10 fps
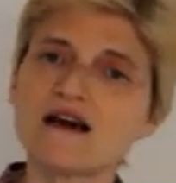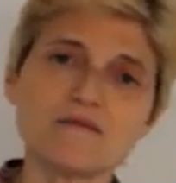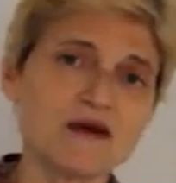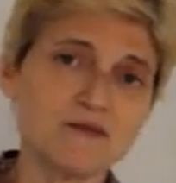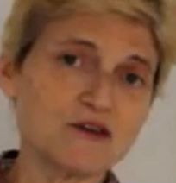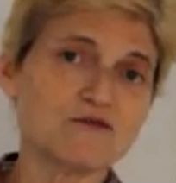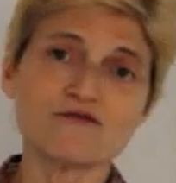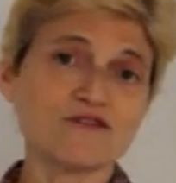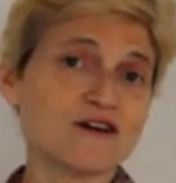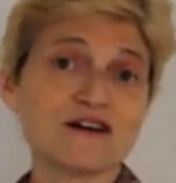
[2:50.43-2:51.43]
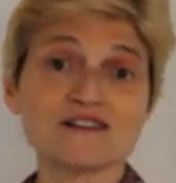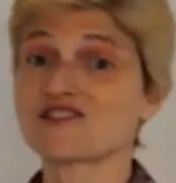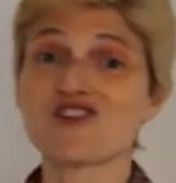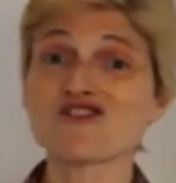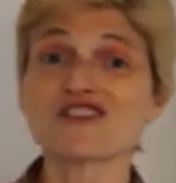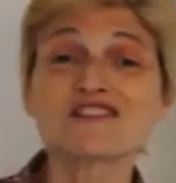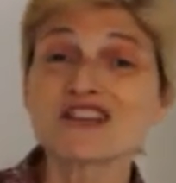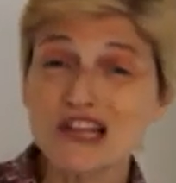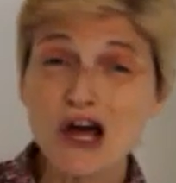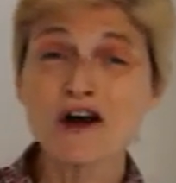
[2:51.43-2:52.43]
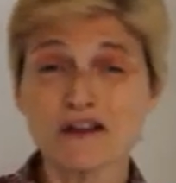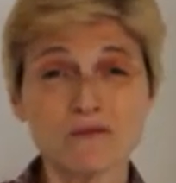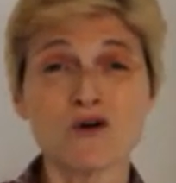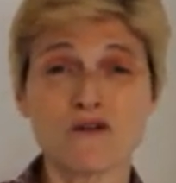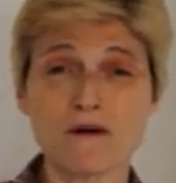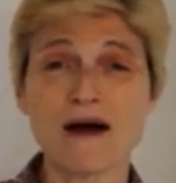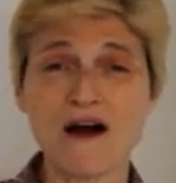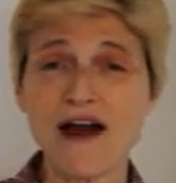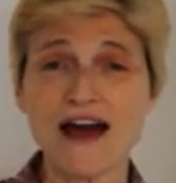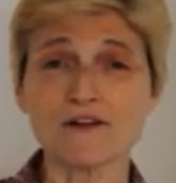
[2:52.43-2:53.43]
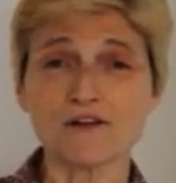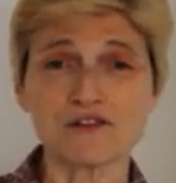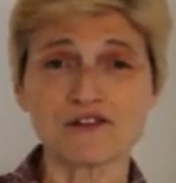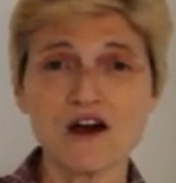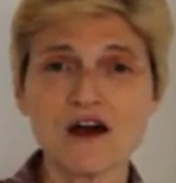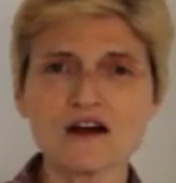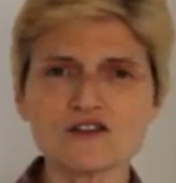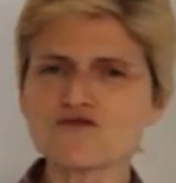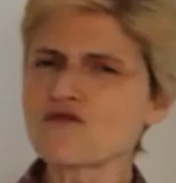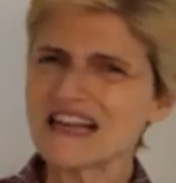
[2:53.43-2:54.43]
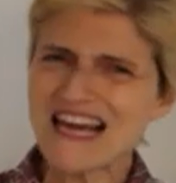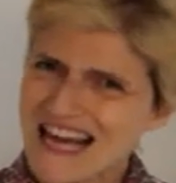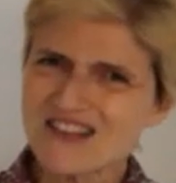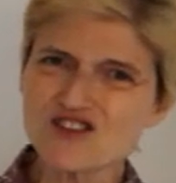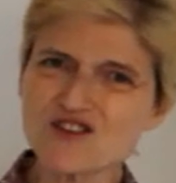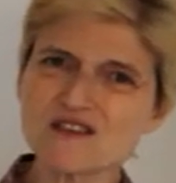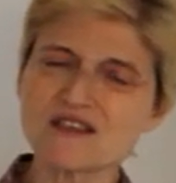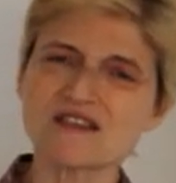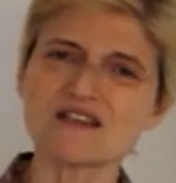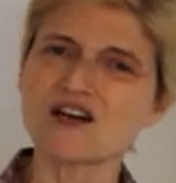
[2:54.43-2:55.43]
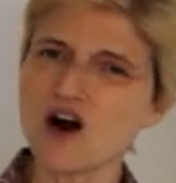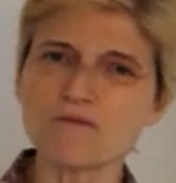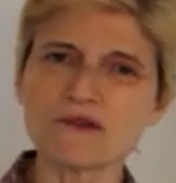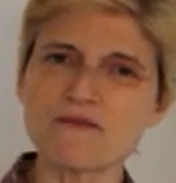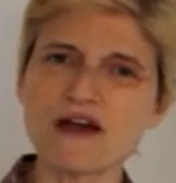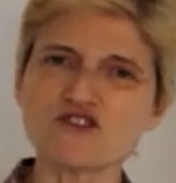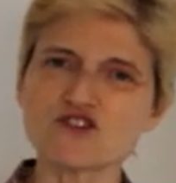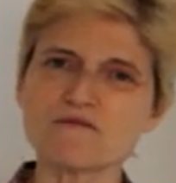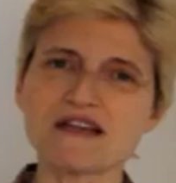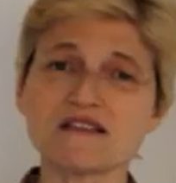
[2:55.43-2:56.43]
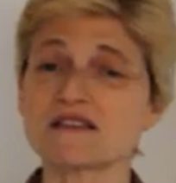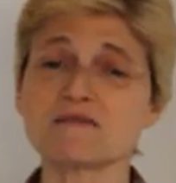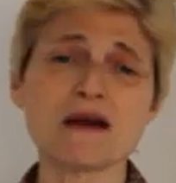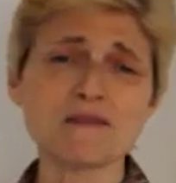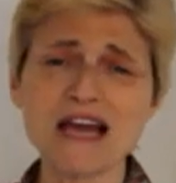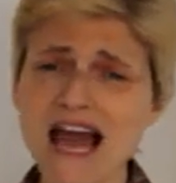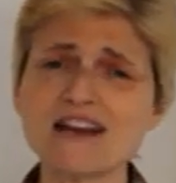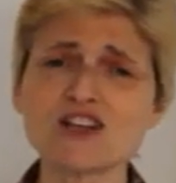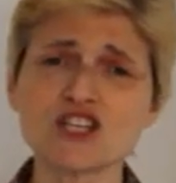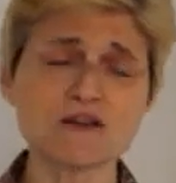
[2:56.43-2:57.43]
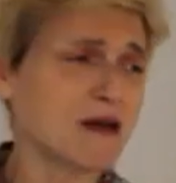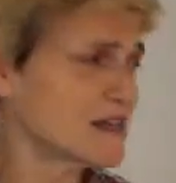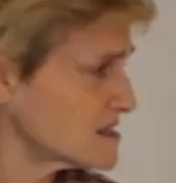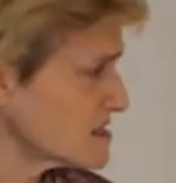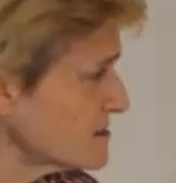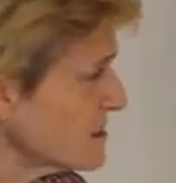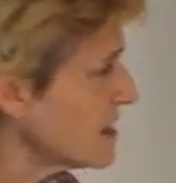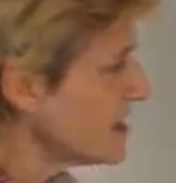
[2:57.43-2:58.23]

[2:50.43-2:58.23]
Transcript: Maybe you've started to learn more about health and you're really interested in complementary medicine, maybe energy medicine.